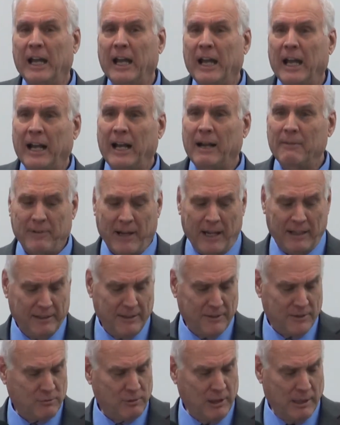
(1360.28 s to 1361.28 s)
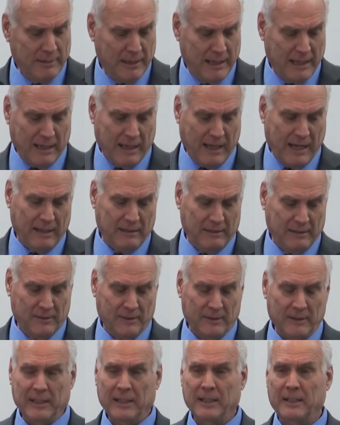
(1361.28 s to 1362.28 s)
And I'm finally screaming at God
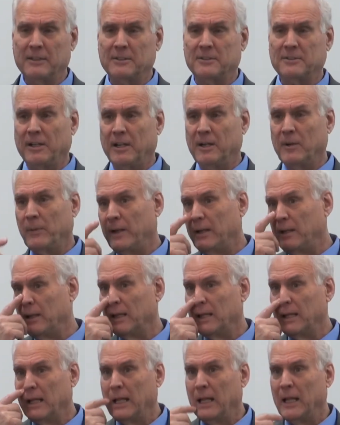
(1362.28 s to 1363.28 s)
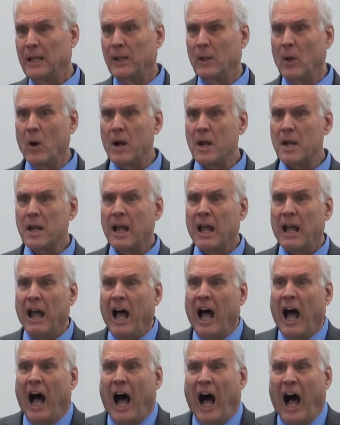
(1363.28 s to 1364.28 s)
literally in the stairwell. Lord,
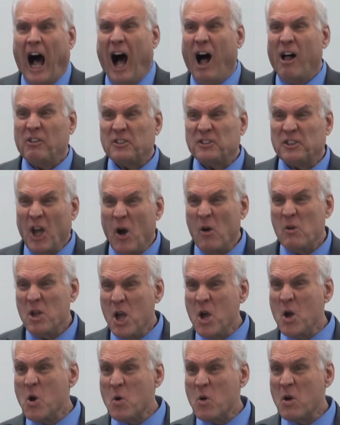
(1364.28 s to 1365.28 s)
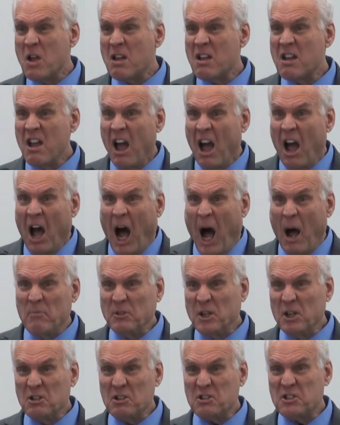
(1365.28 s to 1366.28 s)
I'll show you. I'm
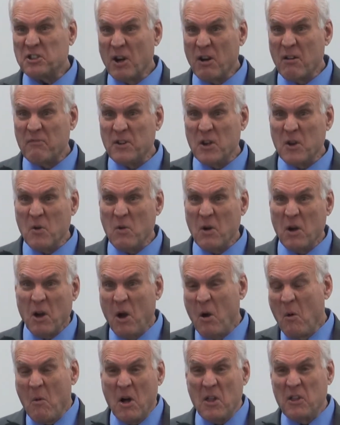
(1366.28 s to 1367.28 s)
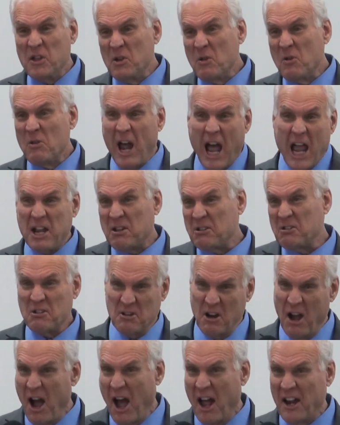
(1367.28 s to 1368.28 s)
going to serve you whether you like it or
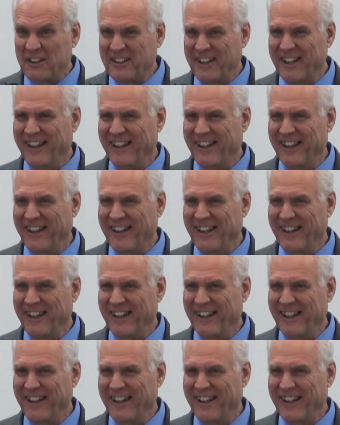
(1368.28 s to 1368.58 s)
not.